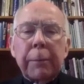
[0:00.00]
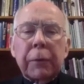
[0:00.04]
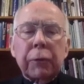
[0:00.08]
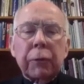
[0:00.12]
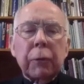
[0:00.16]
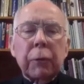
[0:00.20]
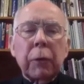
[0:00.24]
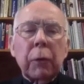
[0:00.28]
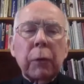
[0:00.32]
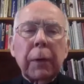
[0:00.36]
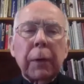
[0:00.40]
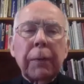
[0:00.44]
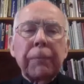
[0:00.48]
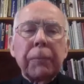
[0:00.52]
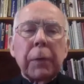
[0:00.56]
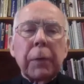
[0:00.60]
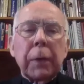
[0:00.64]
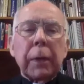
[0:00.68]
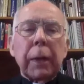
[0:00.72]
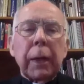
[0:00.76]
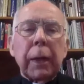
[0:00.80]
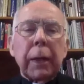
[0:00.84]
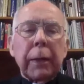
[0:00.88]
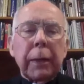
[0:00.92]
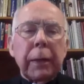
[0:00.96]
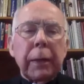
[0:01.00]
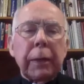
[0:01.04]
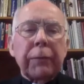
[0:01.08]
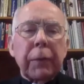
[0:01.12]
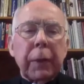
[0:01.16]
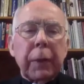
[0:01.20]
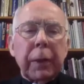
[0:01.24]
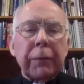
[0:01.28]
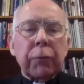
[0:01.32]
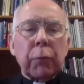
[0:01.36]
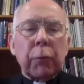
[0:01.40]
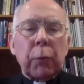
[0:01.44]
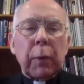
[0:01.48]
And so
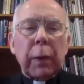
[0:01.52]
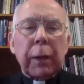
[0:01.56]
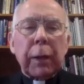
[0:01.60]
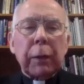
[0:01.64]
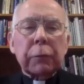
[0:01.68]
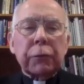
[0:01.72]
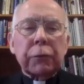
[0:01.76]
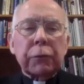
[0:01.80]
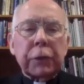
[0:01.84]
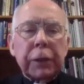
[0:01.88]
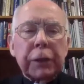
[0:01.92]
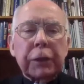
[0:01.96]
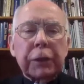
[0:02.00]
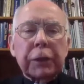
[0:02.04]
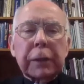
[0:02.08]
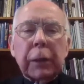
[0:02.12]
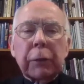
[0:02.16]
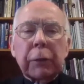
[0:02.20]
even while I was teaching,